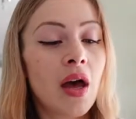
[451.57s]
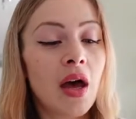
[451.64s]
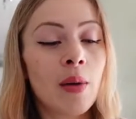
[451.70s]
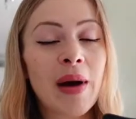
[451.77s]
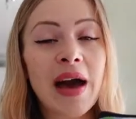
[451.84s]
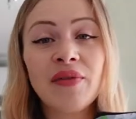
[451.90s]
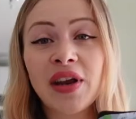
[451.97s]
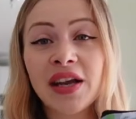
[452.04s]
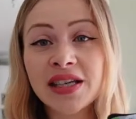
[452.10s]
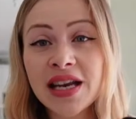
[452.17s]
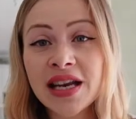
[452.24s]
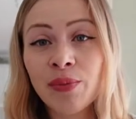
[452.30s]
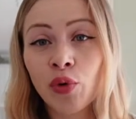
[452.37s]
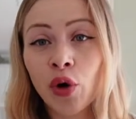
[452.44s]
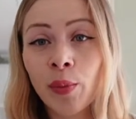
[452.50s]
Um, I haven't had
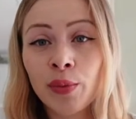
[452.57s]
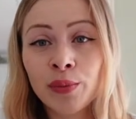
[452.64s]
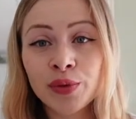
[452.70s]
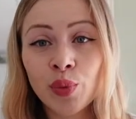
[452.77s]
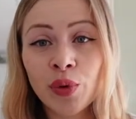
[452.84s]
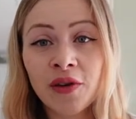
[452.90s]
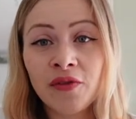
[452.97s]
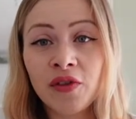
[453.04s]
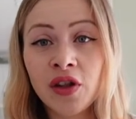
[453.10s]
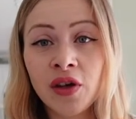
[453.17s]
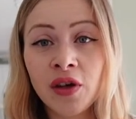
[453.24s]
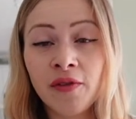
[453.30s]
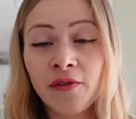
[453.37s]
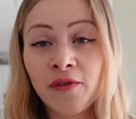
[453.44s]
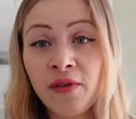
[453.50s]
any problems with
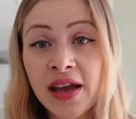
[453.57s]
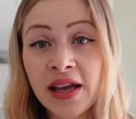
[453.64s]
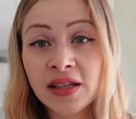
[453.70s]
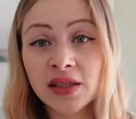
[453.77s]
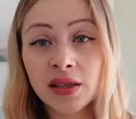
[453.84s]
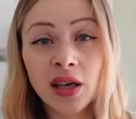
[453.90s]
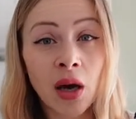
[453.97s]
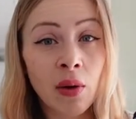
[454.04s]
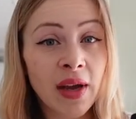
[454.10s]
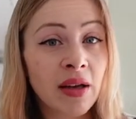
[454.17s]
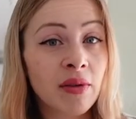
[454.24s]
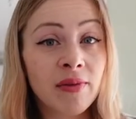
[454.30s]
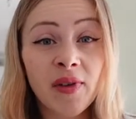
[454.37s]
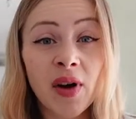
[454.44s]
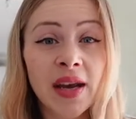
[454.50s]
the fit
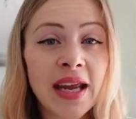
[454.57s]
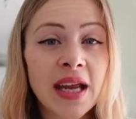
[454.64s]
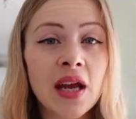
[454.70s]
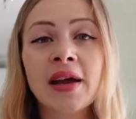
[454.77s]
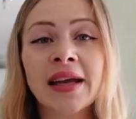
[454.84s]
going funny.